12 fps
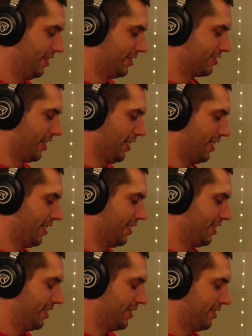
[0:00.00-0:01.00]
He's like,
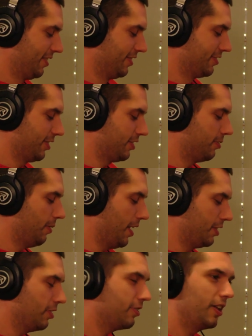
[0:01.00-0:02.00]
do I
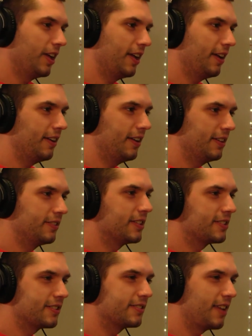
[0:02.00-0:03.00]
look like
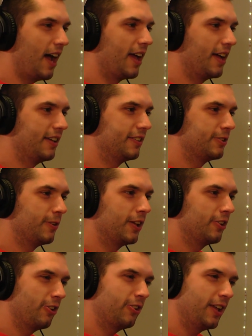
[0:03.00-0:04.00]
this is diet? Do I
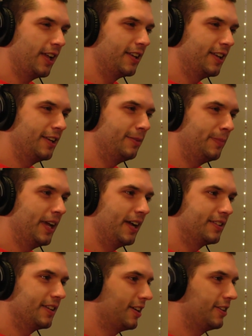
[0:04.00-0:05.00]
look like I need to be on
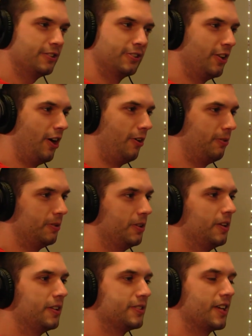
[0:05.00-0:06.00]
diet? No.
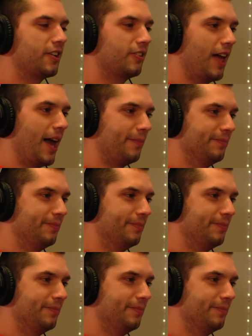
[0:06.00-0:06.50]
Take a lap.